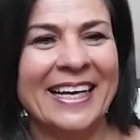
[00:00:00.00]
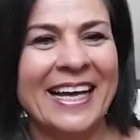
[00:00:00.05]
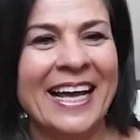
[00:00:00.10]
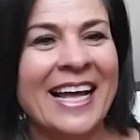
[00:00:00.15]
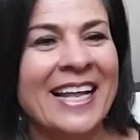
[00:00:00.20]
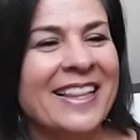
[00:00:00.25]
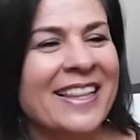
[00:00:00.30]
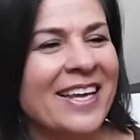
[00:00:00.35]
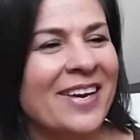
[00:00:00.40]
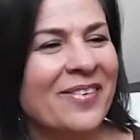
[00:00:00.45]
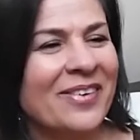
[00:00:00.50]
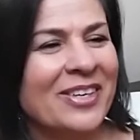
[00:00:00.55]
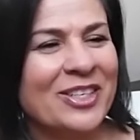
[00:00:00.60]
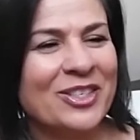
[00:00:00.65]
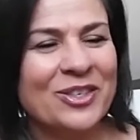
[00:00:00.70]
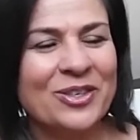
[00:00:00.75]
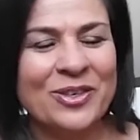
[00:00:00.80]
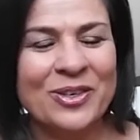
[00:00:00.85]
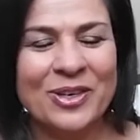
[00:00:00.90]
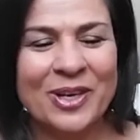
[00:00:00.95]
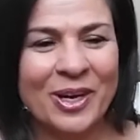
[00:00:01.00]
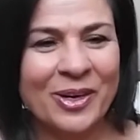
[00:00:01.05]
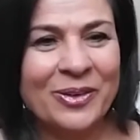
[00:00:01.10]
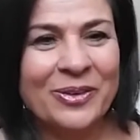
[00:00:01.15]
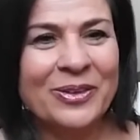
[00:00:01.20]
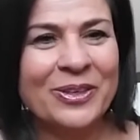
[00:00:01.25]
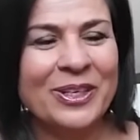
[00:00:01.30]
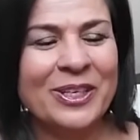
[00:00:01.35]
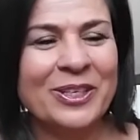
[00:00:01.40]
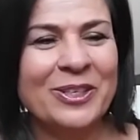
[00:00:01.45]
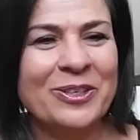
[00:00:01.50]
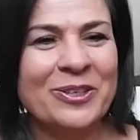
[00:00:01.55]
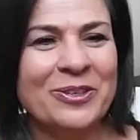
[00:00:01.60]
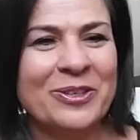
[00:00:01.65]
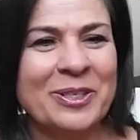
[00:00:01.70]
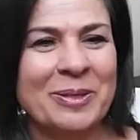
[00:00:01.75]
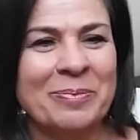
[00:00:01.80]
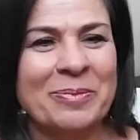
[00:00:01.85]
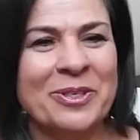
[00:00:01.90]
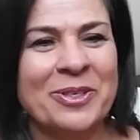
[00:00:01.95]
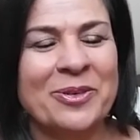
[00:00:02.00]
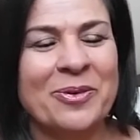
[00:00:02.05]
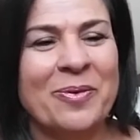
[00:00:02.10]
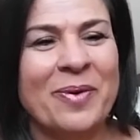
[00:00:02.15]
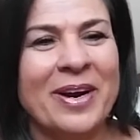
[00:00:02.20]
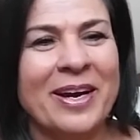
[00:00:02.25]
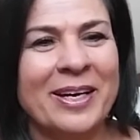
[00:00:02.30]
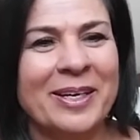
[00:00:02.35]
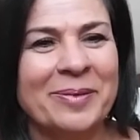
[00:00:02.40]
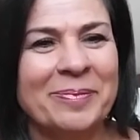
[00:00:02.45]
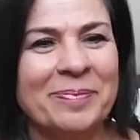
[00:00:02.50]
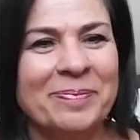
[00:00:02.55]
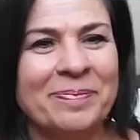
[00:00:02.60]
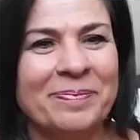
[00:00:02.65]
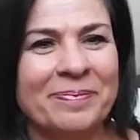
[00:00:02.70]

And there is no need to subscribe.